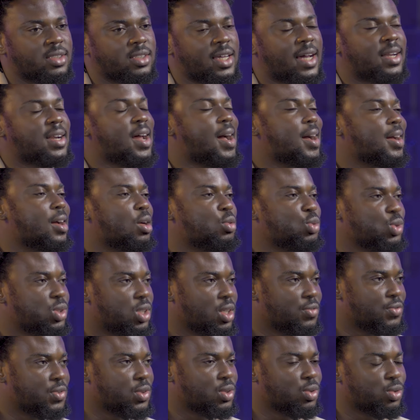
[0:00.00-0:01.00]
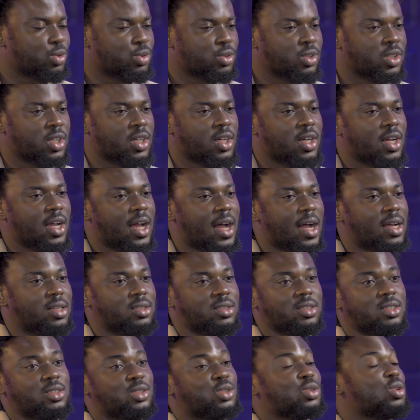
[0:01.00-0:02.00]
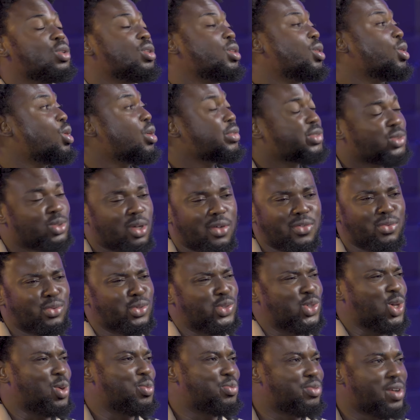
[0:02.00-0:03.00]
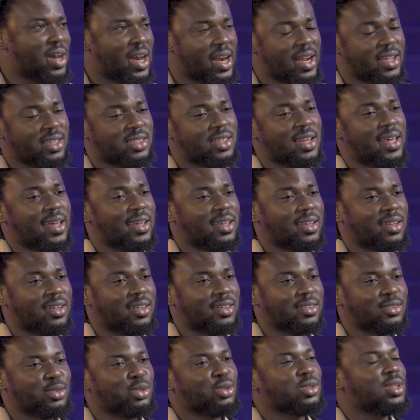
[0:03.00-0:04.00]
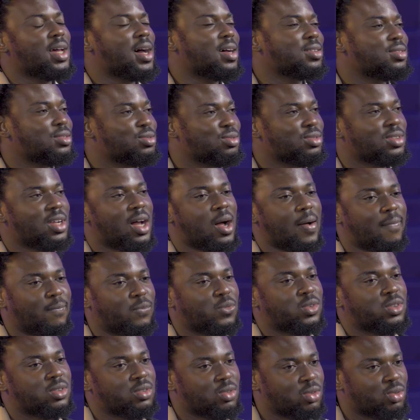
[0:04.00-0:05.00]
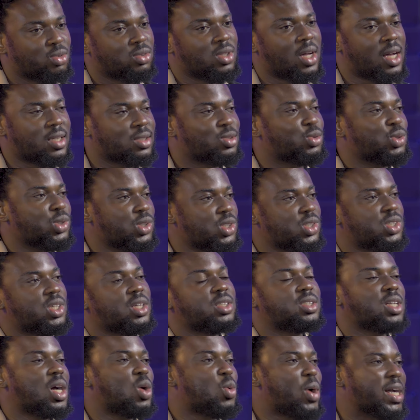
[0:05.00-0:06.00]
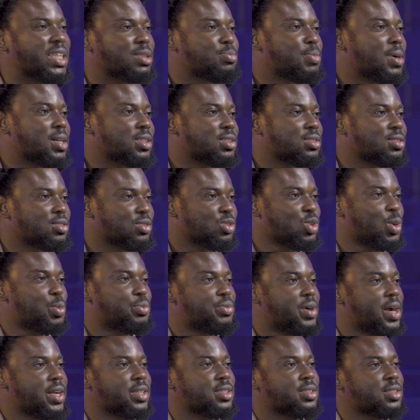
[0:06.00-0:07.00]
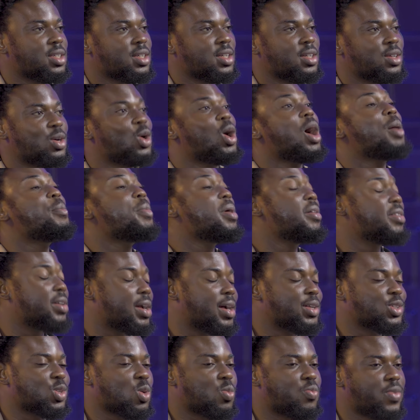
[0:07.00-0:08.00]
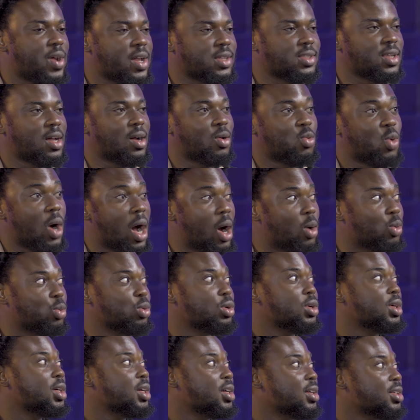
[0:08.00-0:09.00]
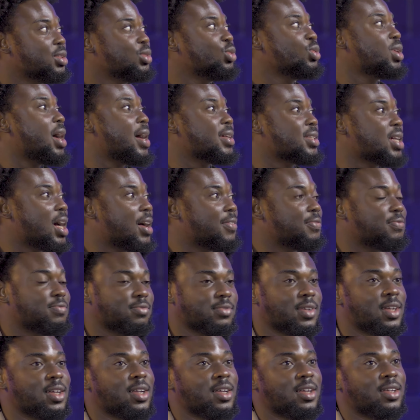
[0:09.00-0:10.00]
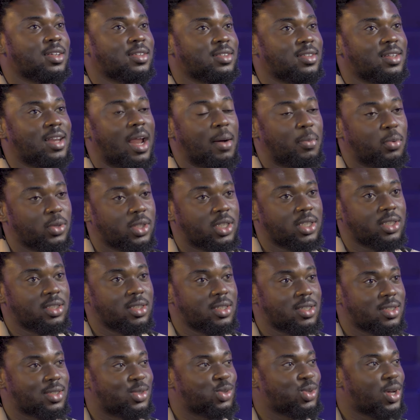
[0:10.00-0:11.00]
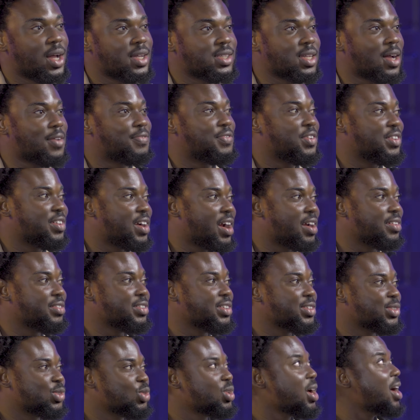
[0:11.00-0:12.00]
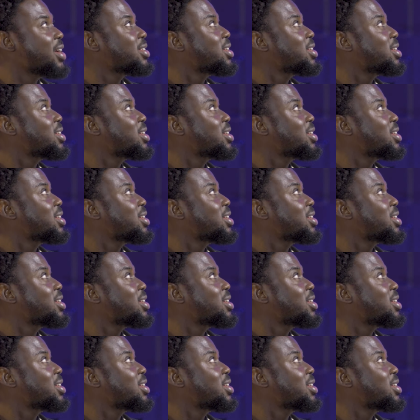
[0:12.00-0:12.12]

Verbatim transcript: and Anga with Davido, and he saw a lot of stuff, he was surprised, like uh, you know that that that quintessential white man surprise or American surprise that wow, you guys have Lamborghinis, you guys have Ferraris, you guys